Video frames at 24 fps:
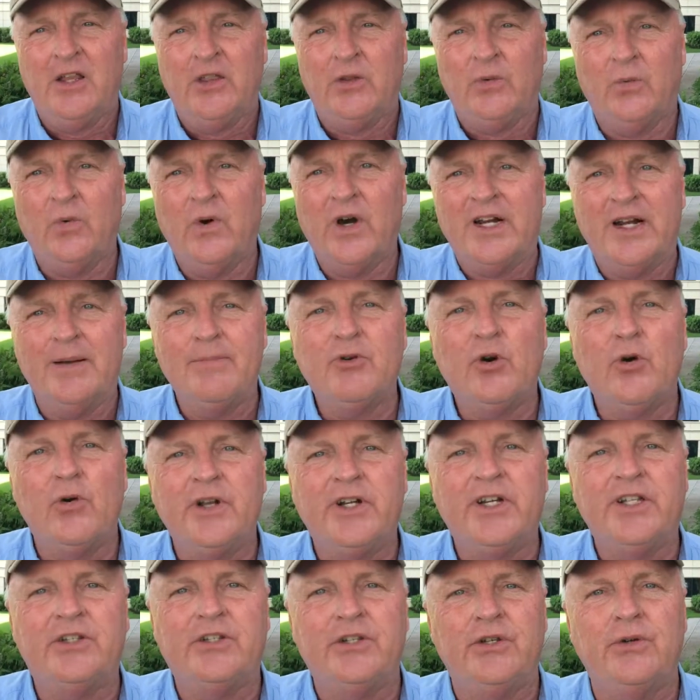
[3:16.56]
what I'm
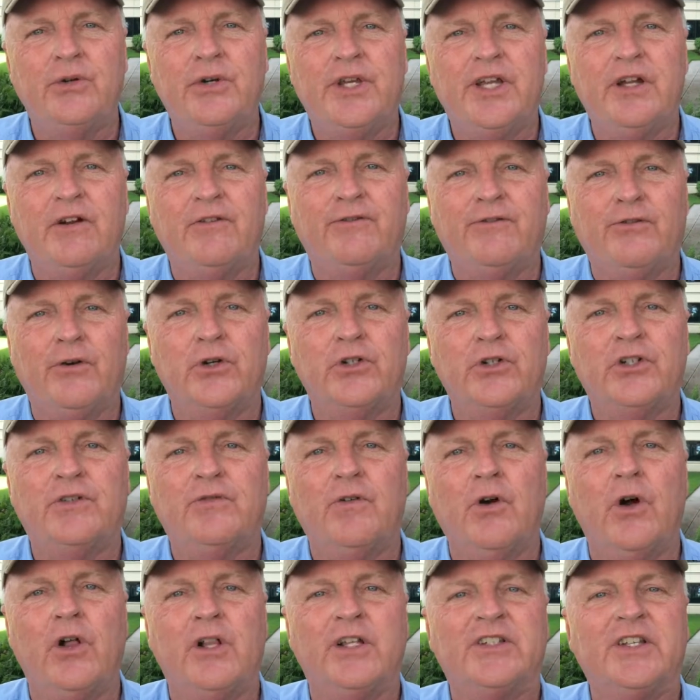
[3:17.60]
going to do here, first of
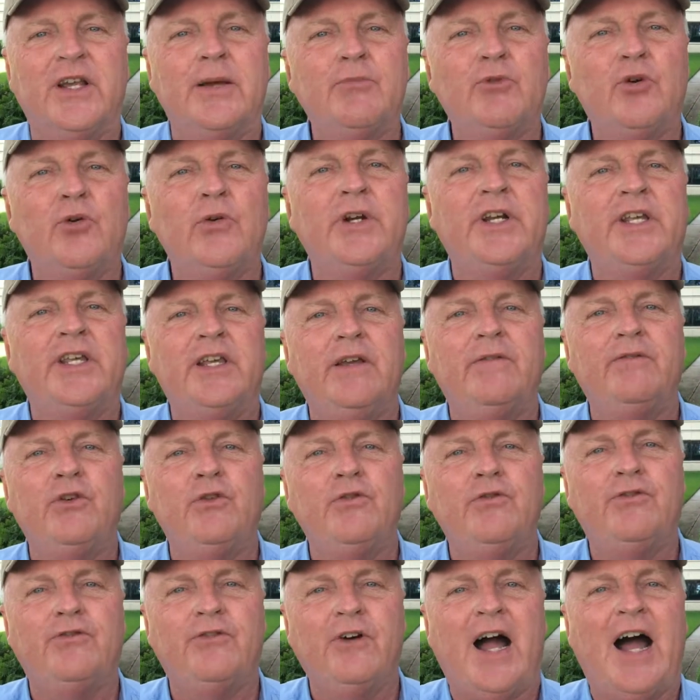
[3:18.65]
all, is I'm going to give you
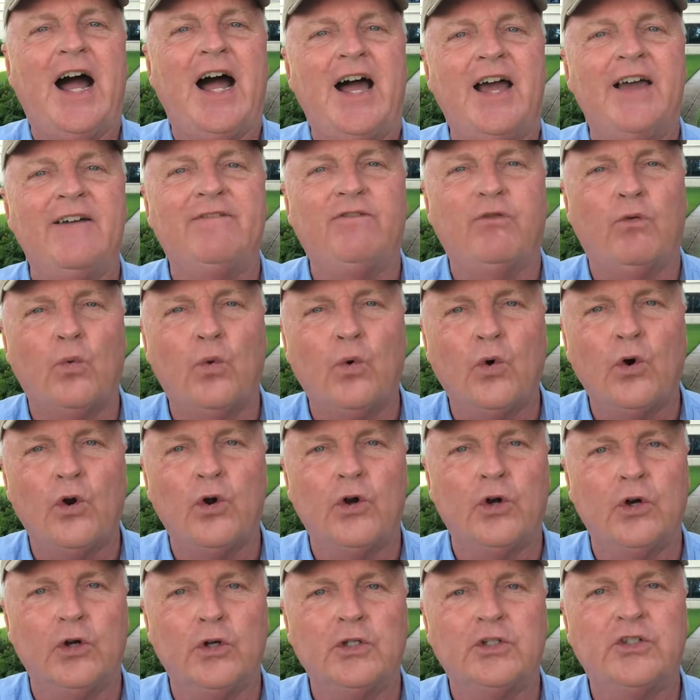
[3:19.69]
five
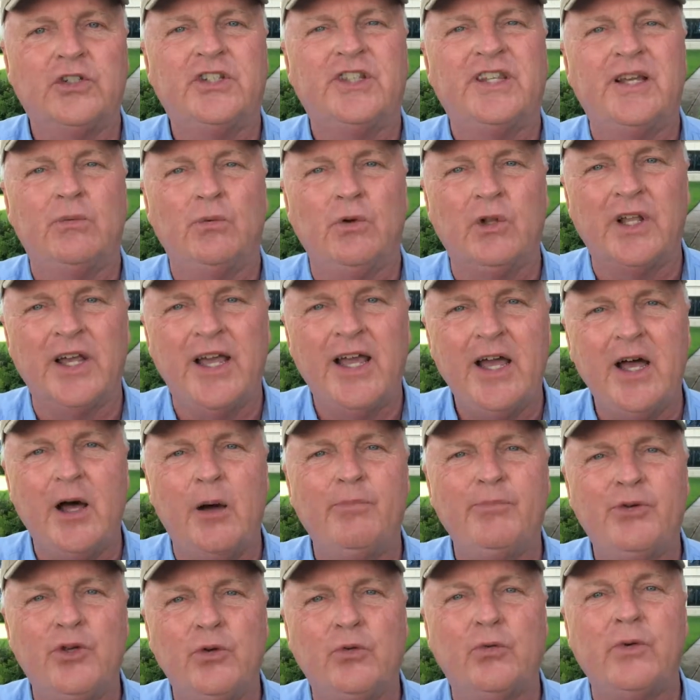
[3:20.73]
words that will
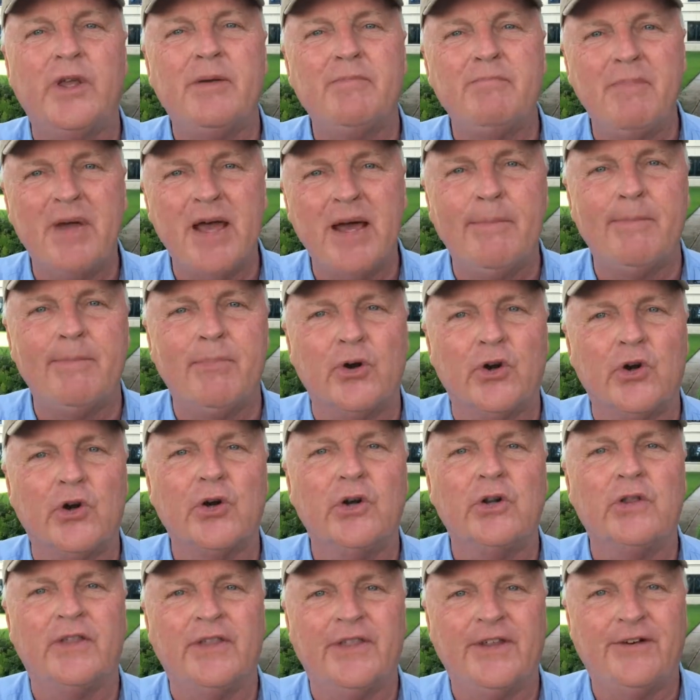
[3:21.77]
help you
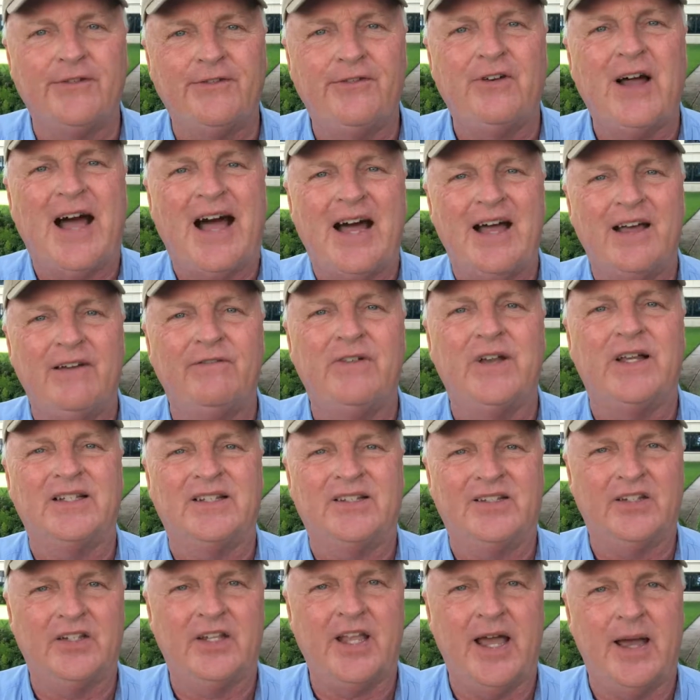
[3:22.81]
remember the five
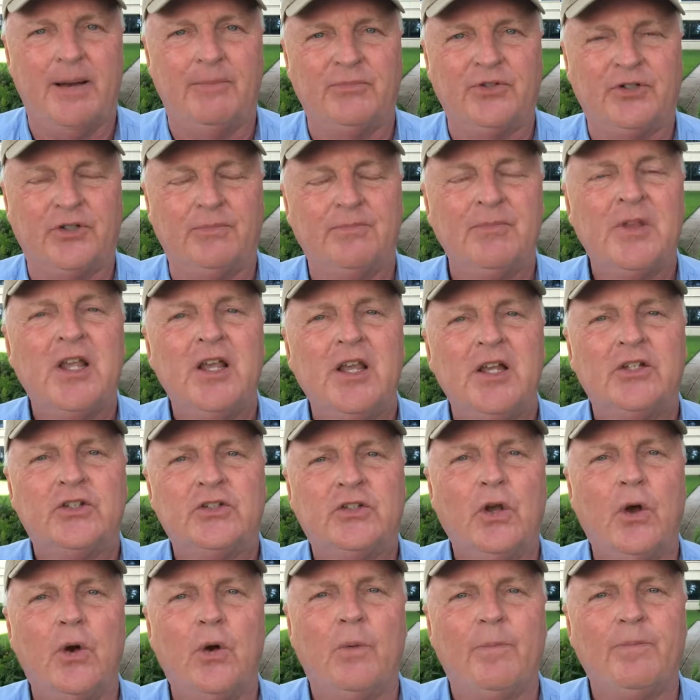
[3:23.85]
steps.
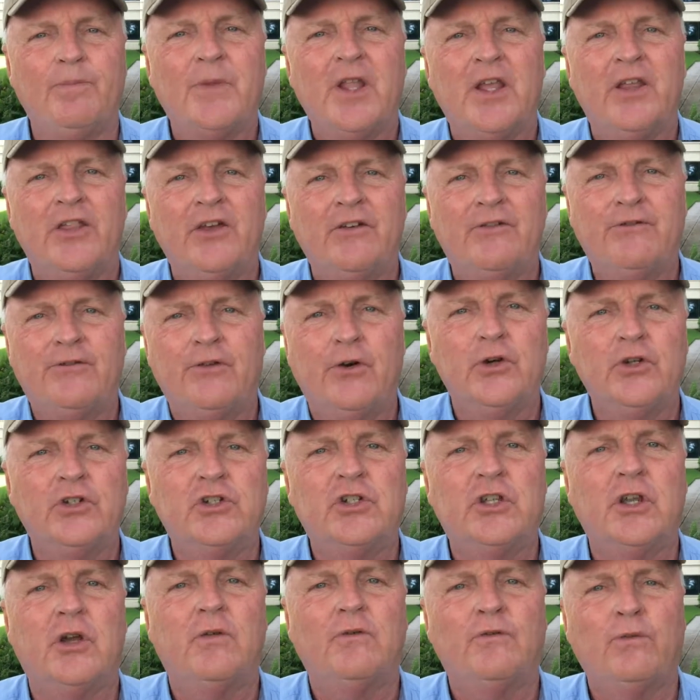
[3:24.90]
So the
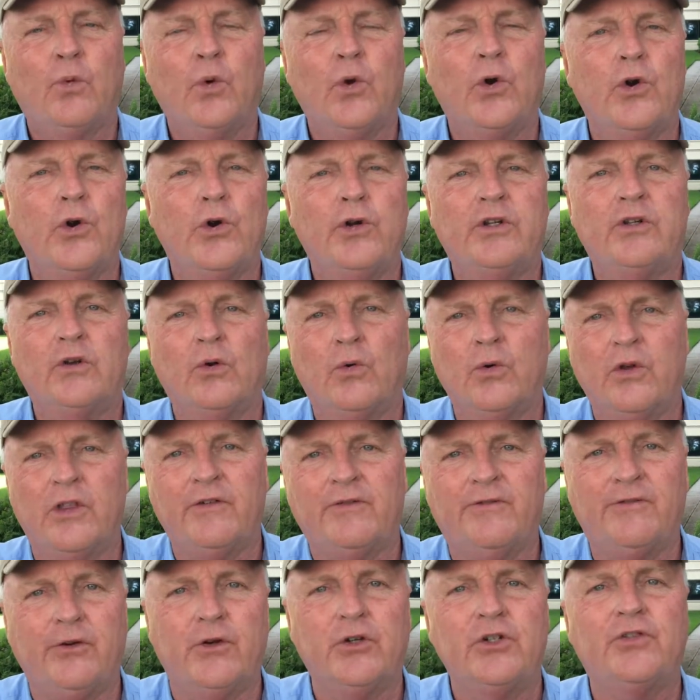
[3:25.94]
first word or the
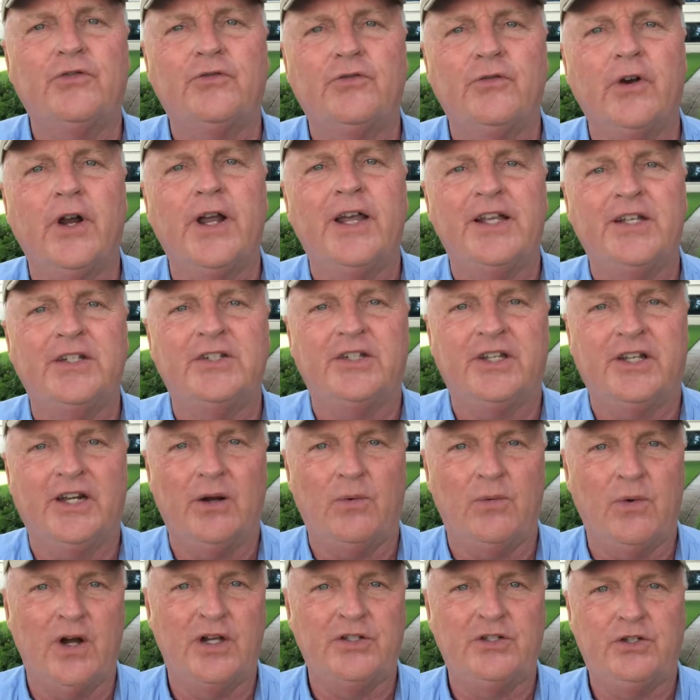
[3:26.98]
first phrase that I
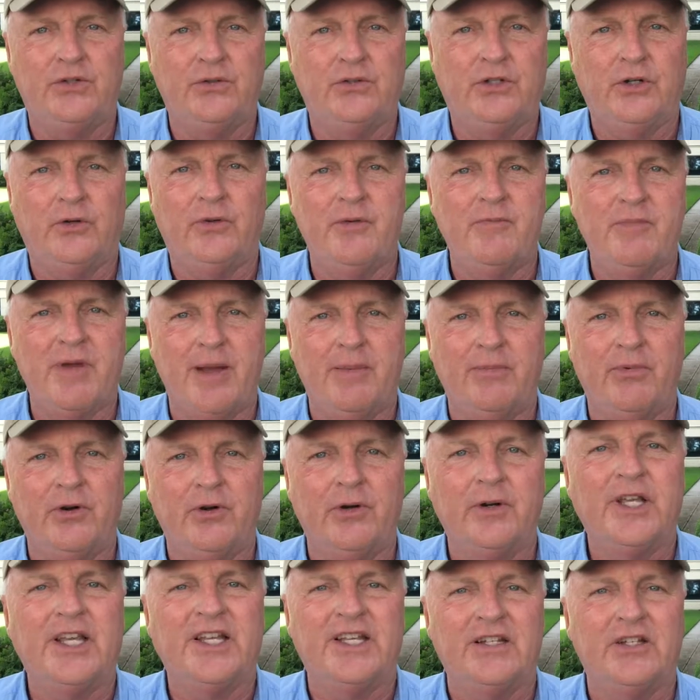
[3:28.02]
want you to
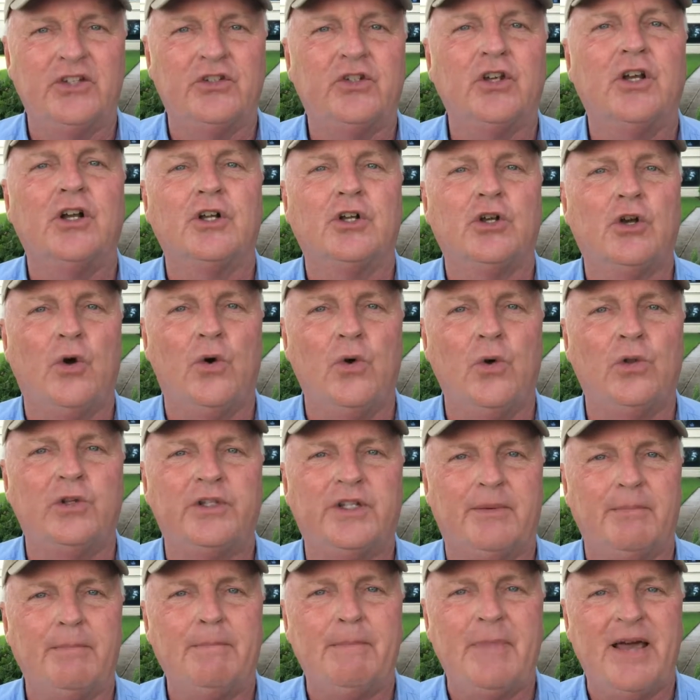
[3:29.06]
remember is
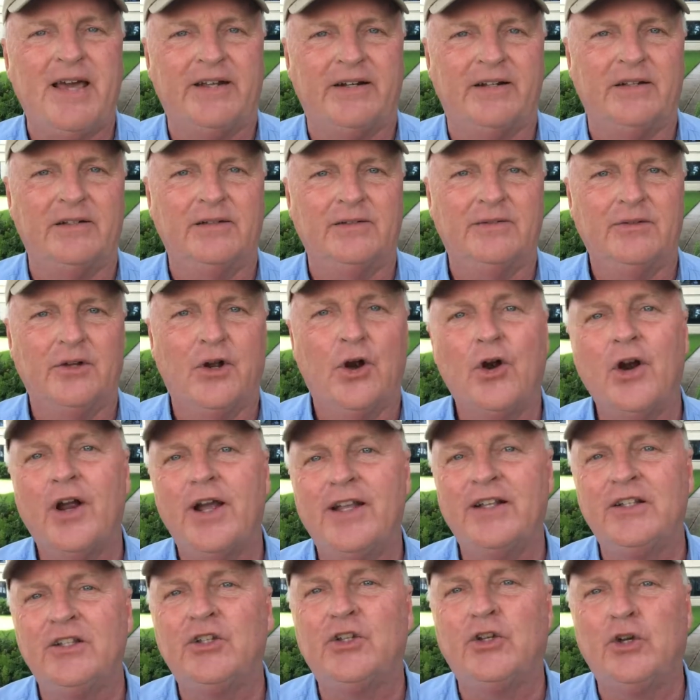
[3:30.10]
gold medal. All
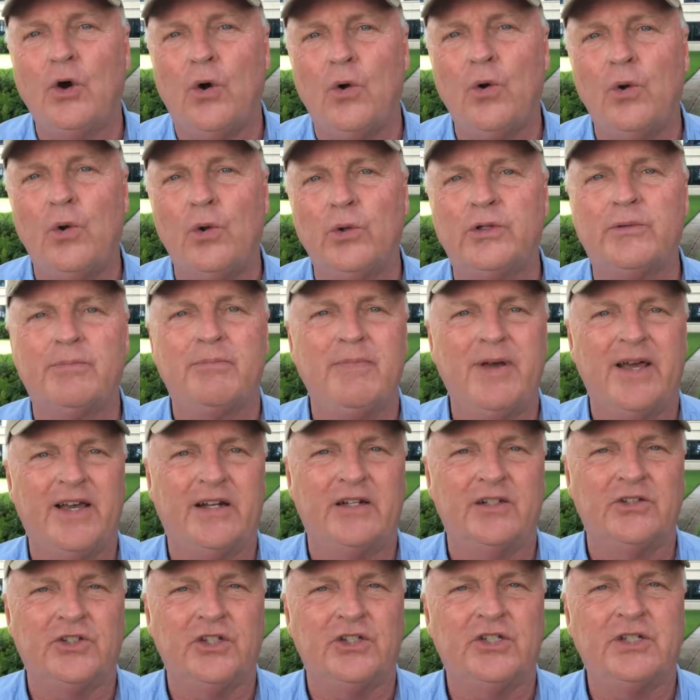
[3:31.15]
right, gold
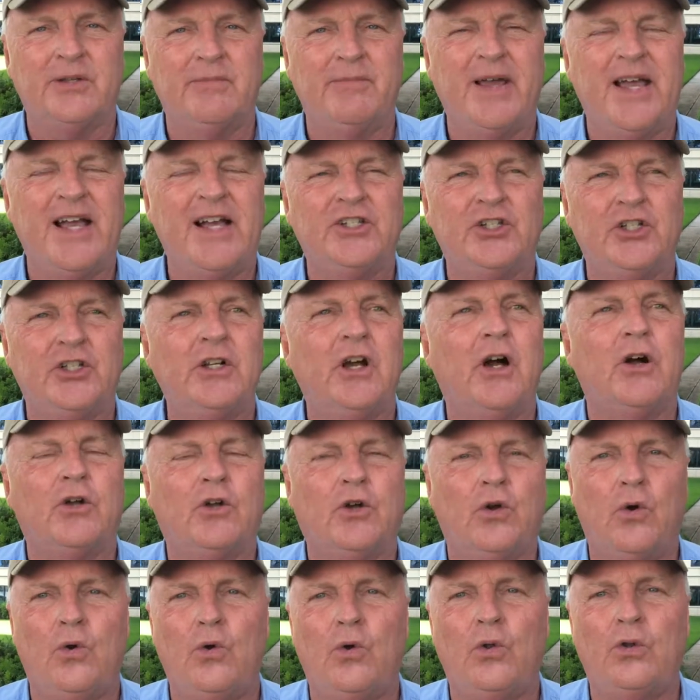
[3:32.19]
medal. Just imagine a
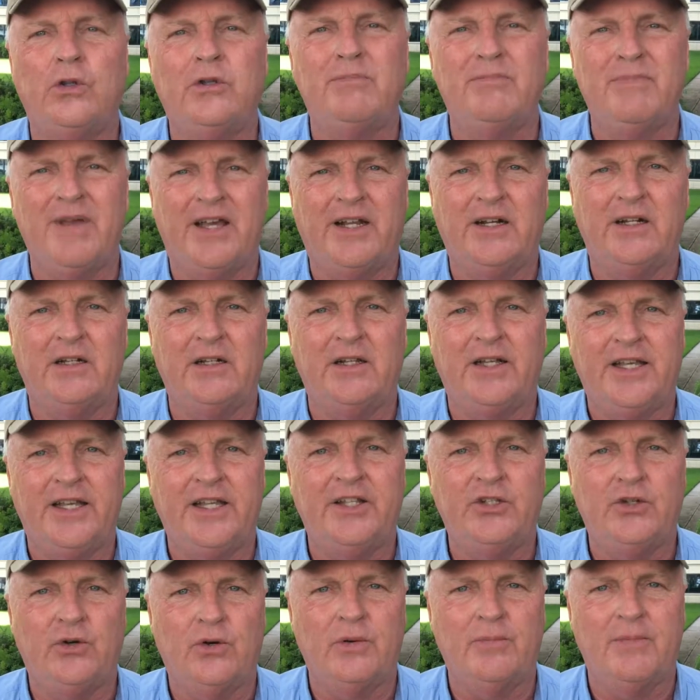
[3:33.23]
gold medal
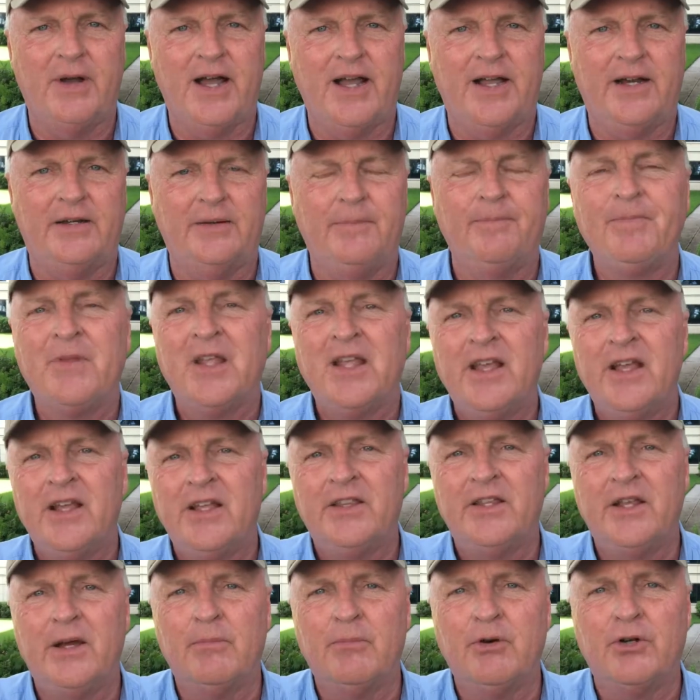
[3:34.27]
in your mind.
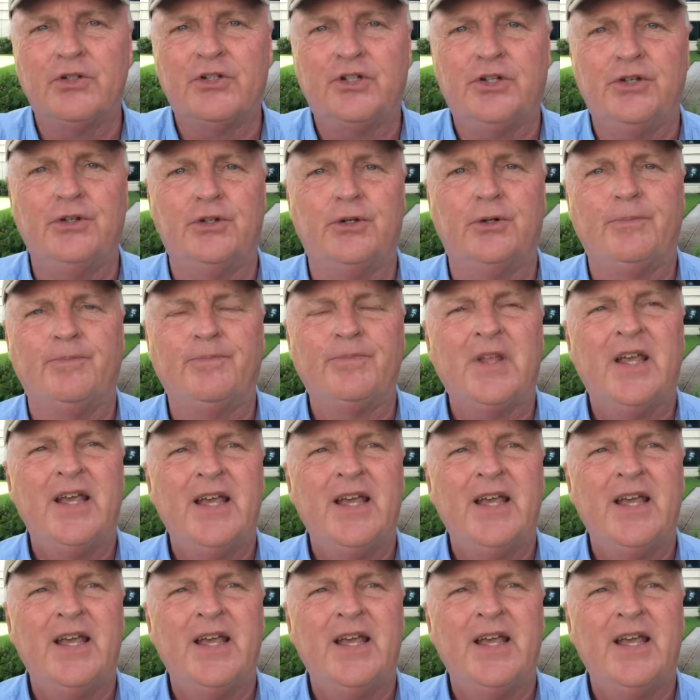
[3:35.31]
Number two,